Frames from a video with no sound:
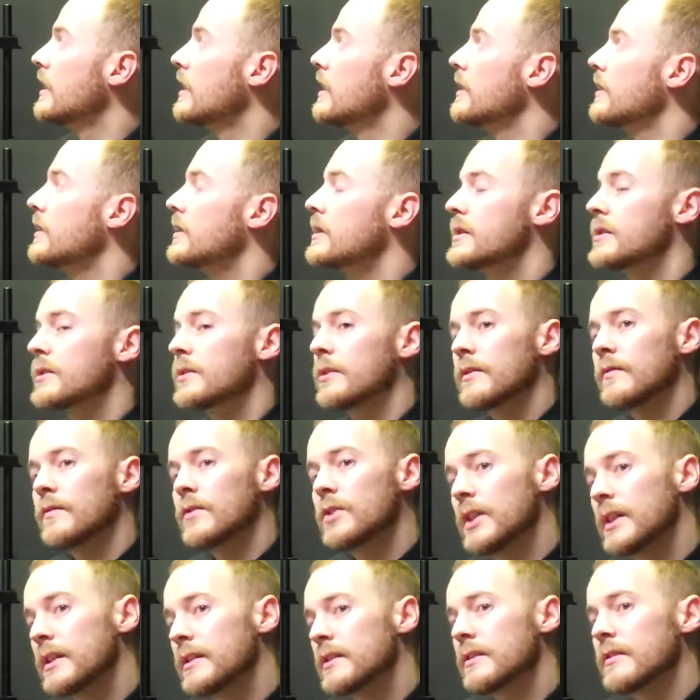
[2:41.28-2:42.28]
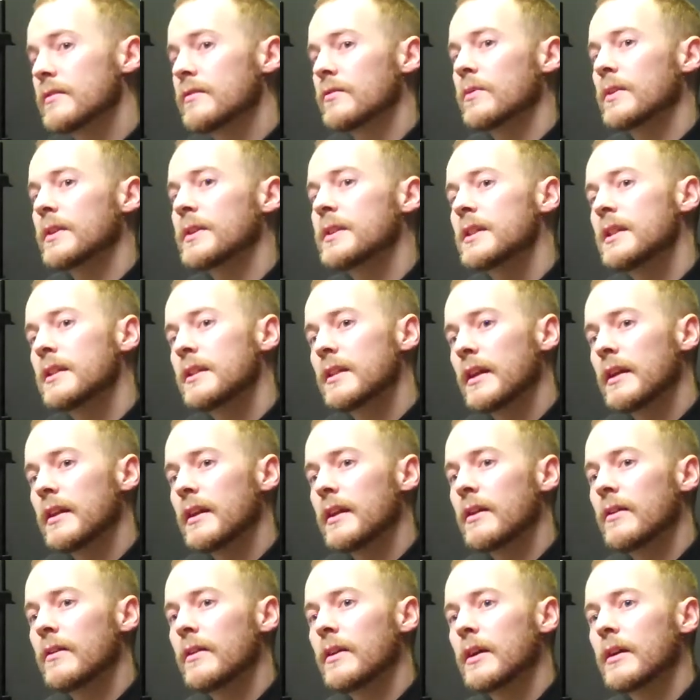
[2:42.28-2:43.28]
this sort of gist of what's in that
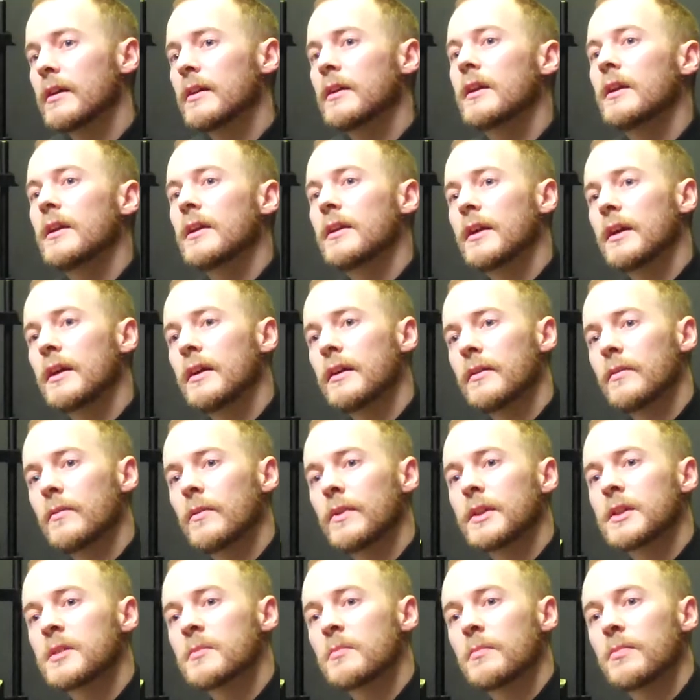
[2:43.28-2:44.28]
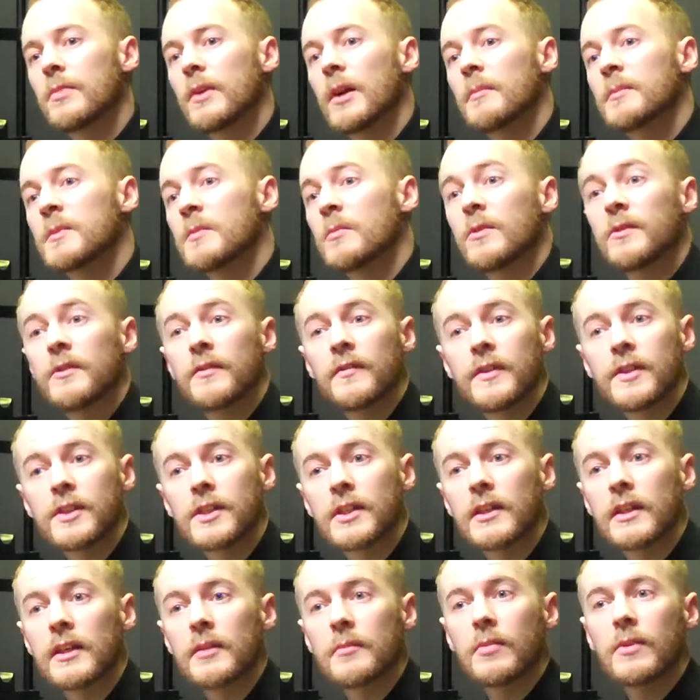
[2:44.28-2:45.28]
area that's perhaps more
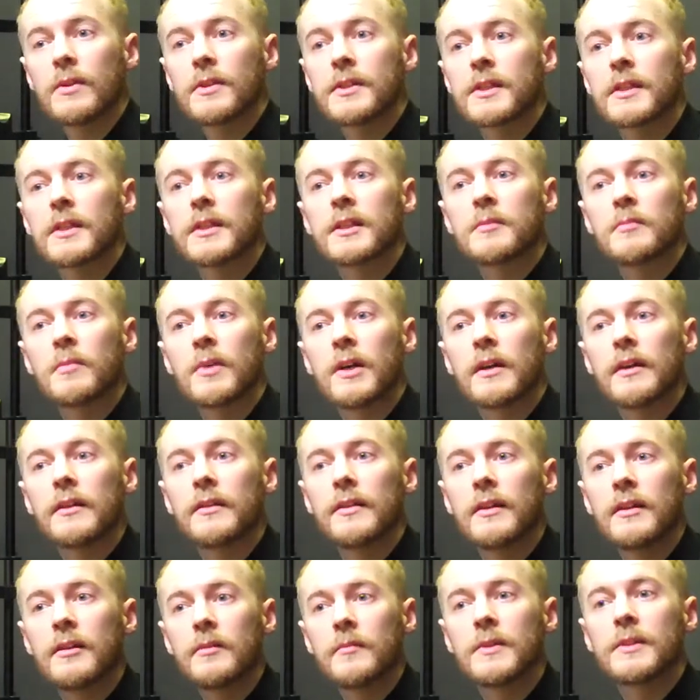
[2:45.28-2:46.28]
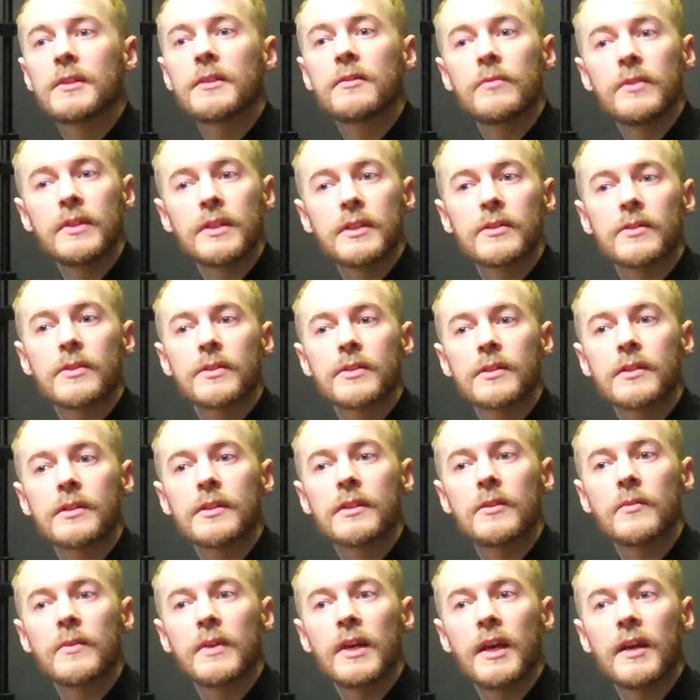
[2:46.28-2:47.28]
efficiently processed by the limited resources
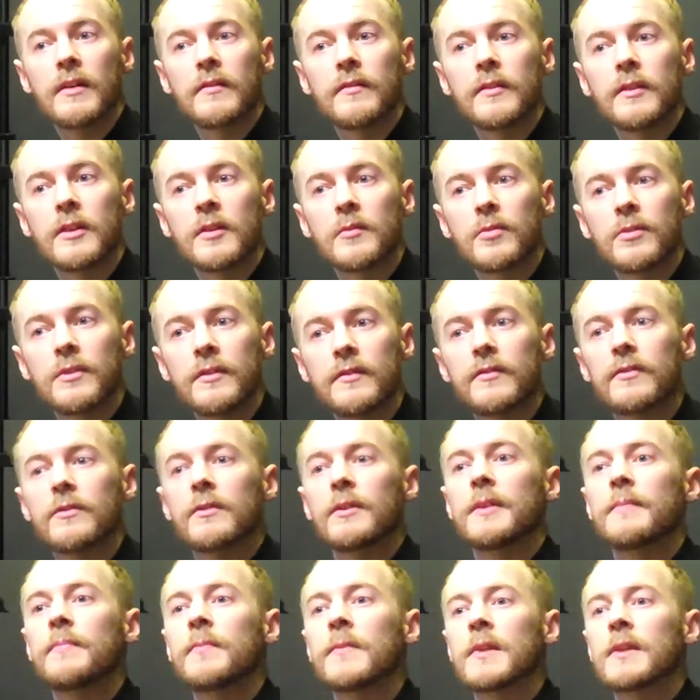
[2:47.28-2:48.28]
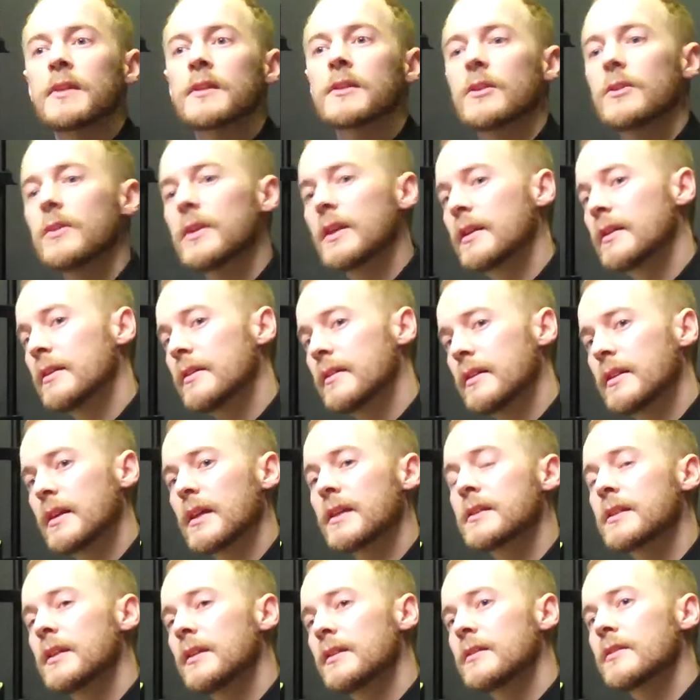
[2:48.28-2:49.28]
that we have in the periphery. So you get a
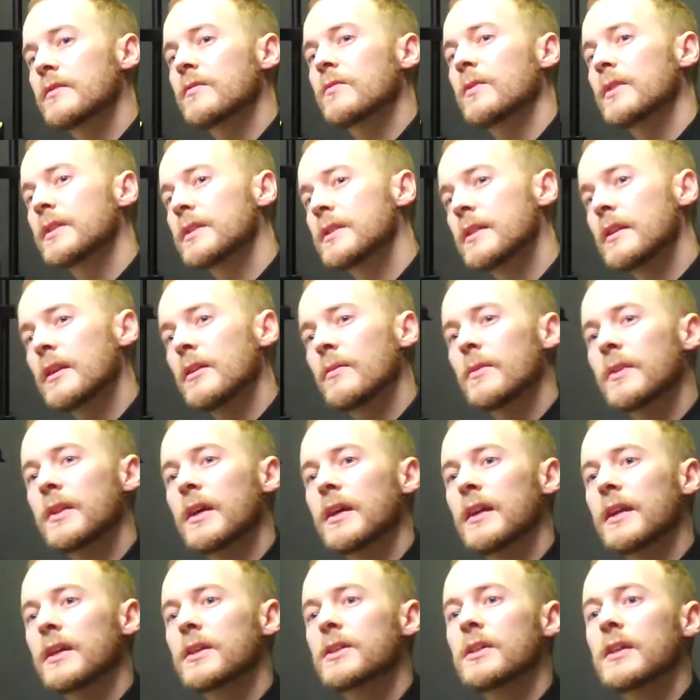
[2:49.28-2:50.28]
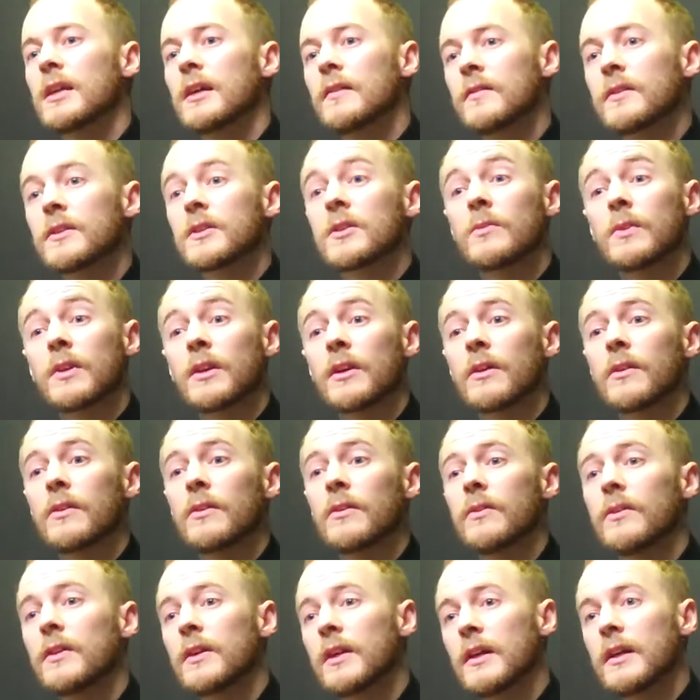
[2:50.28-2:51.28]
sense of what's there without actually having to
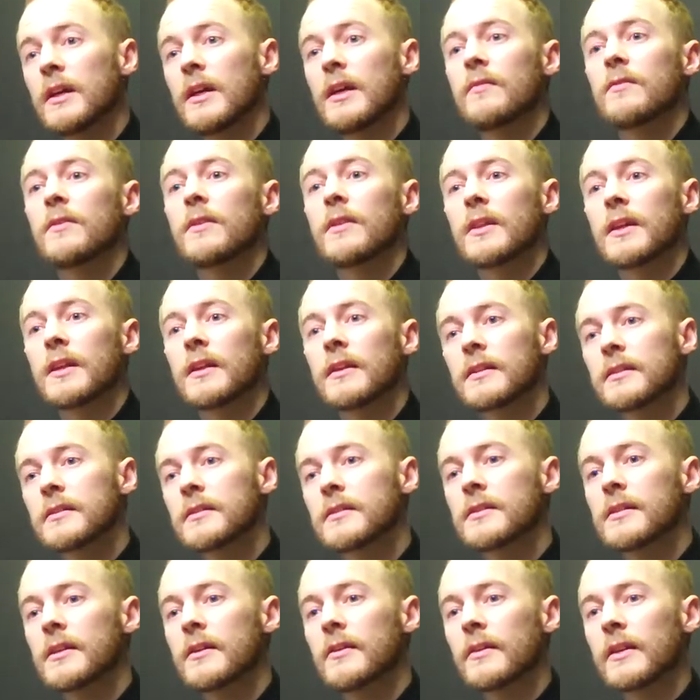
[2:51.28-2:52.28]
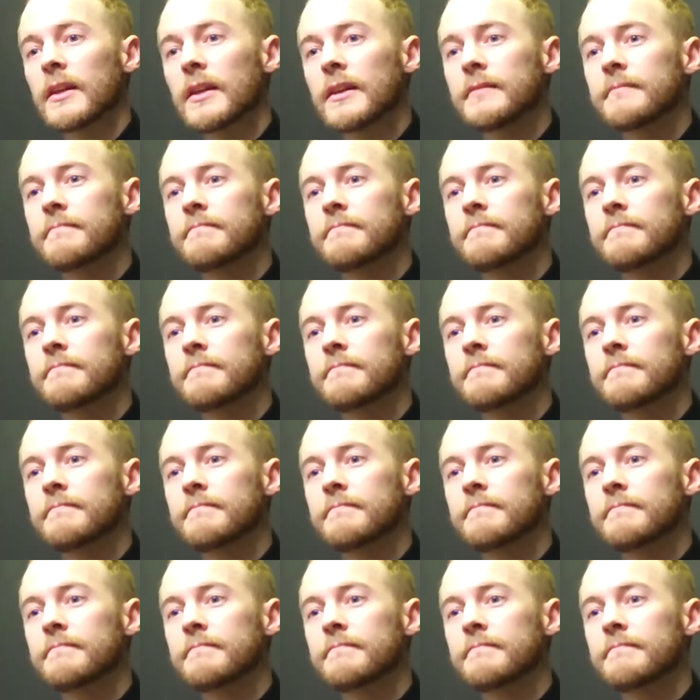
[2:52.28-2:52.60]
encode everything necessarily.